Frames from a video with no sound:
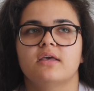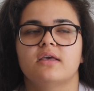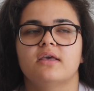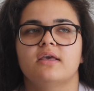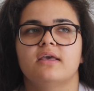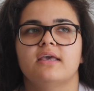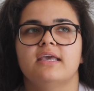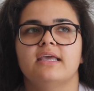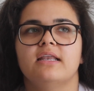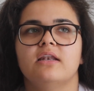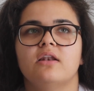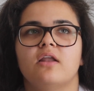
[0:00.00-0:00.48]

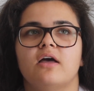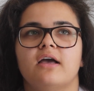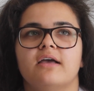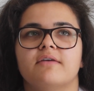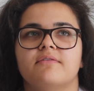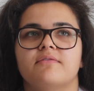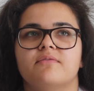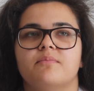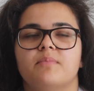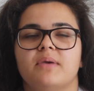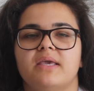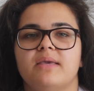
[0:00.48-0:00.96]
in
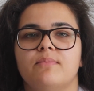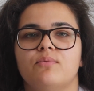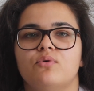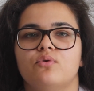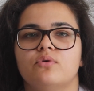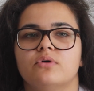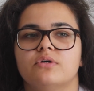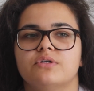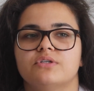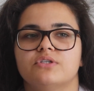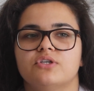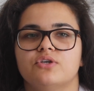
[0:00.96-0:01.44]
life people
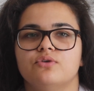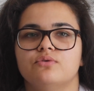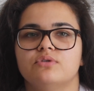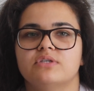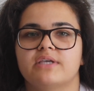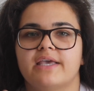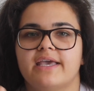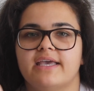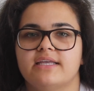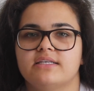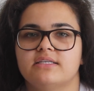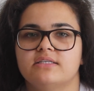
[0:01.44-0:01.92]
are too
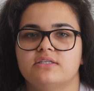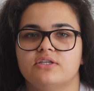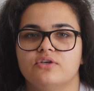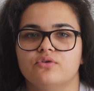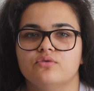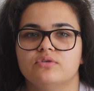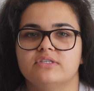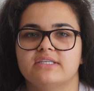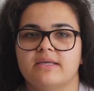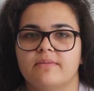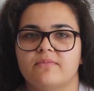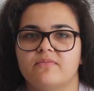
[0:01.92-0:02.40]
scared to do
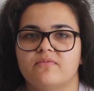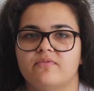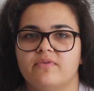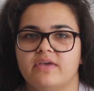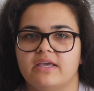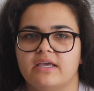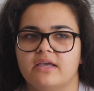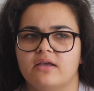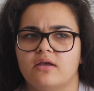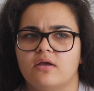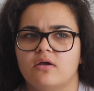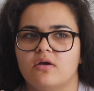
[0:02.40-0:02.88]

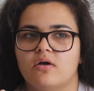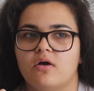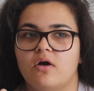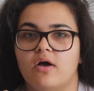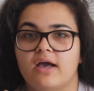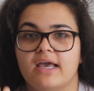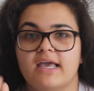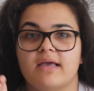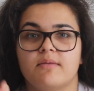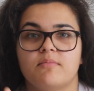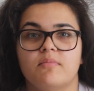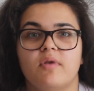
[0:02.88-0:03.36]
something.
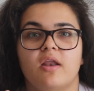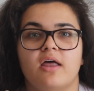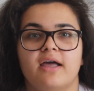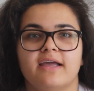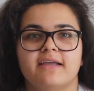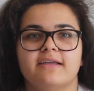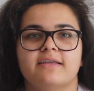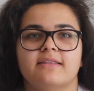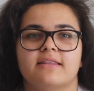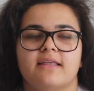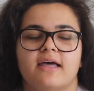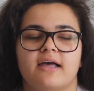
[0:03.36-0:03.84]
I am
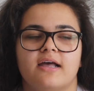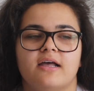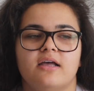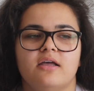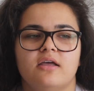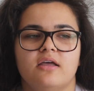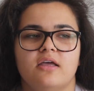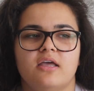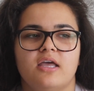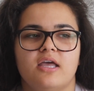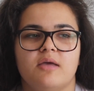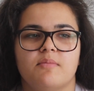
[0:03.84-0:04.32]
like that,
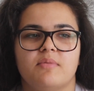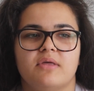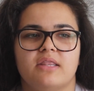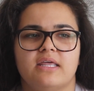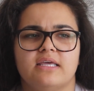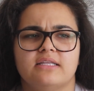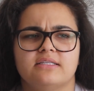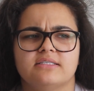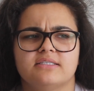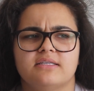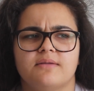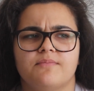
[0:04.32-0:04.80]
but
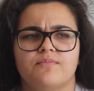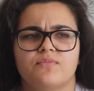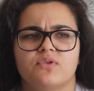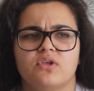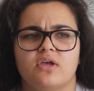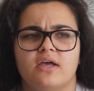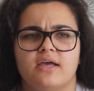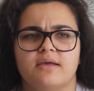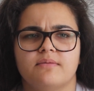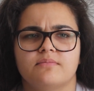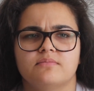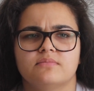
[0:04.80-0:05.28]
then
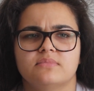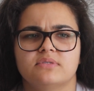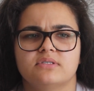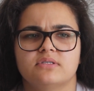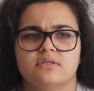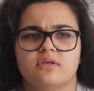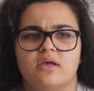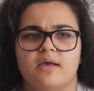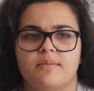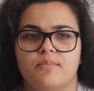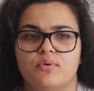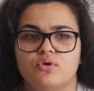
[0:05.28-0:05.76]
sometimes
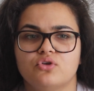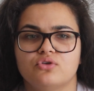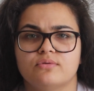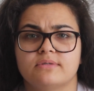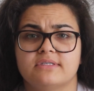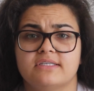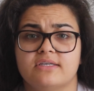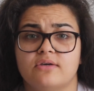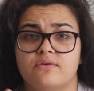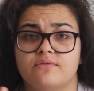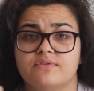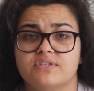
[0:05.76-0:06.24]
I push
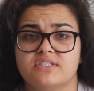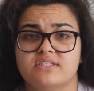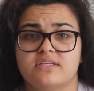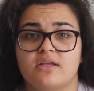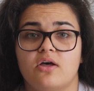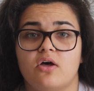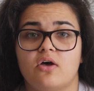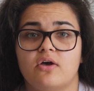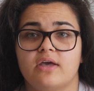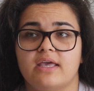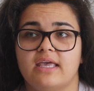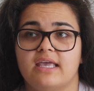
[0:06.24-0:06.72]
myself,
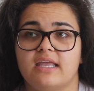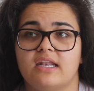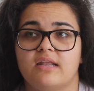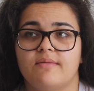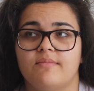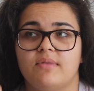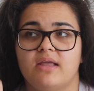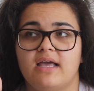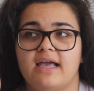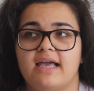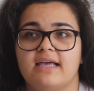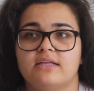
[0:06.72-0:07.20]
start it, and I'm
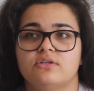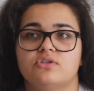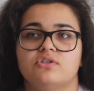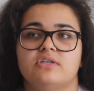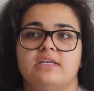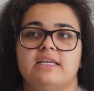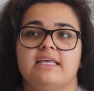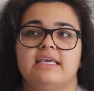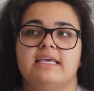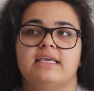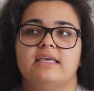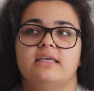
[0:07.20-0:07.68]
like,
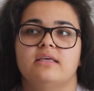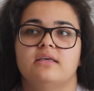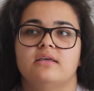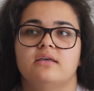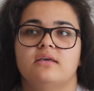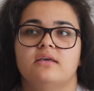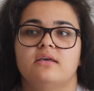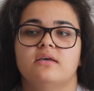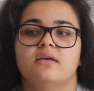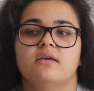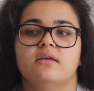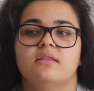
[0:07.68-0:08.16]
actually,
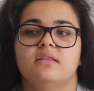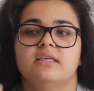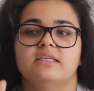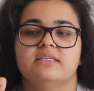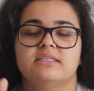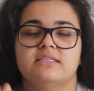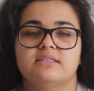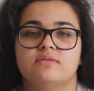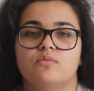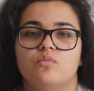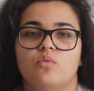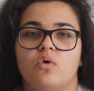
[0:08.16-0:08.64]
this
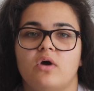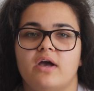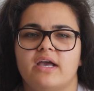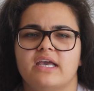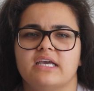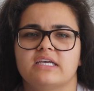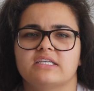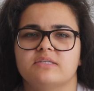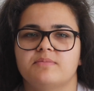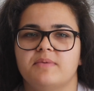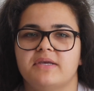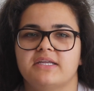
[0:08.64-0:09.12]
isn't what I
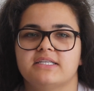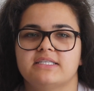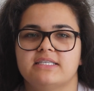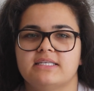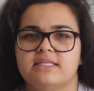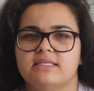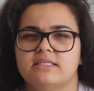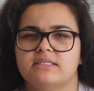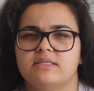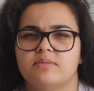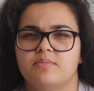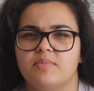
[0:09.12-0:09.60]
expected
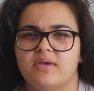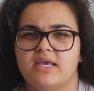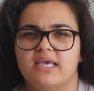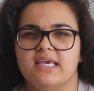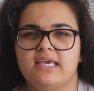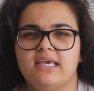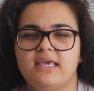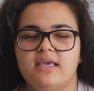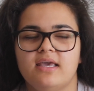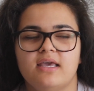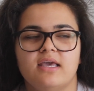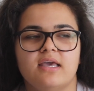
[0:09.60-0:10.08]
it to
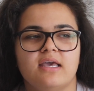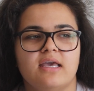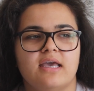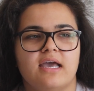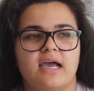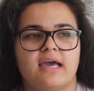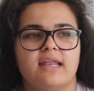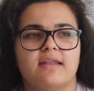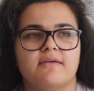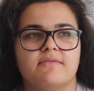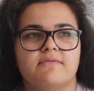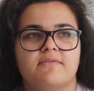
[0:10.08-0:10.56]
be.
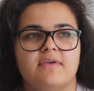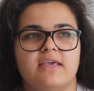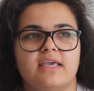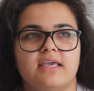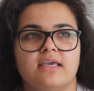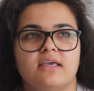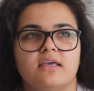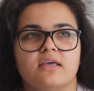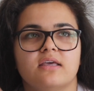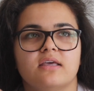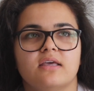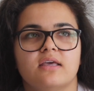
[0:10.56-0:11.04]
And I
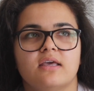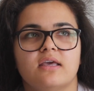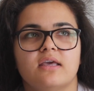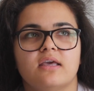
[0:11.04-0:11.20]
think